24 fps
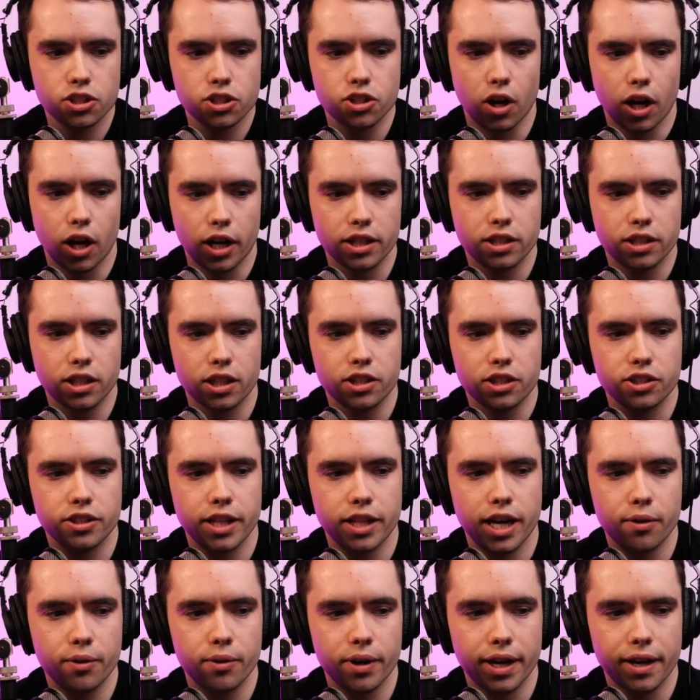So I'm going to talk
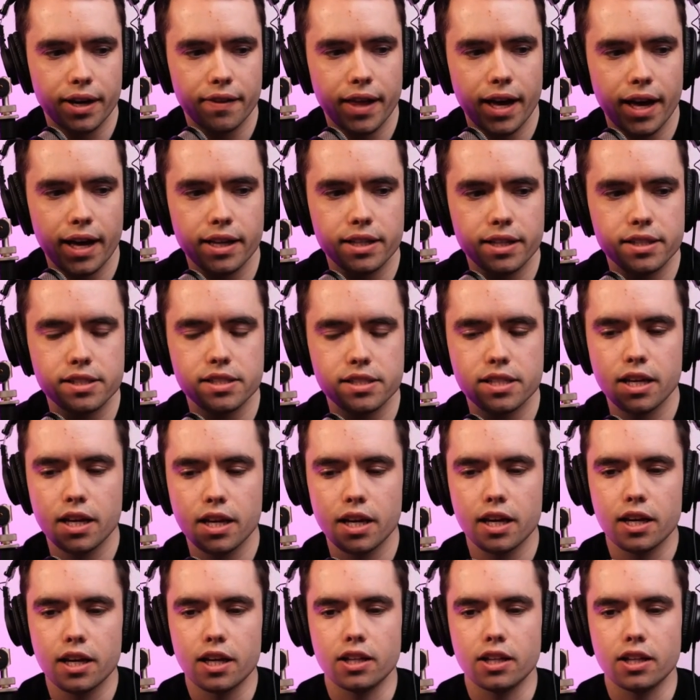to you that way. And that is,